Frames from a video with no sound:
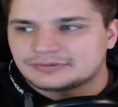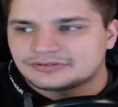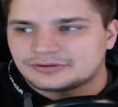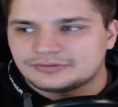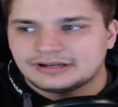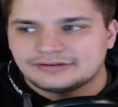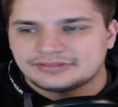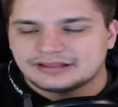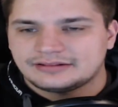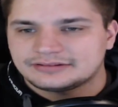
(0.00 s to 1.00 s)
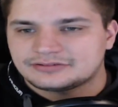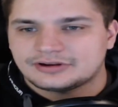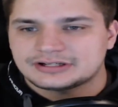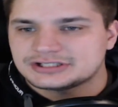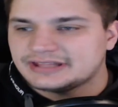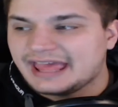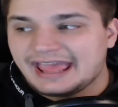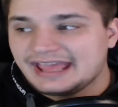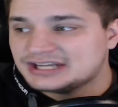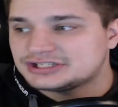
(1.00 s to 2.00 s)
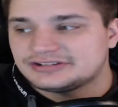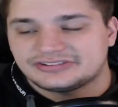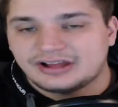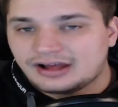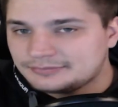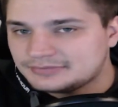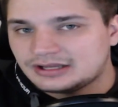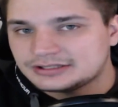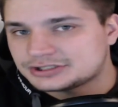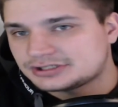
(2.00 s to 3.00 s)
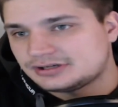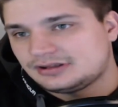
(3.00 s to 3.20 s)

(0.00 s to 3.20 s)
going and everything. I like the direction. The action is top notch.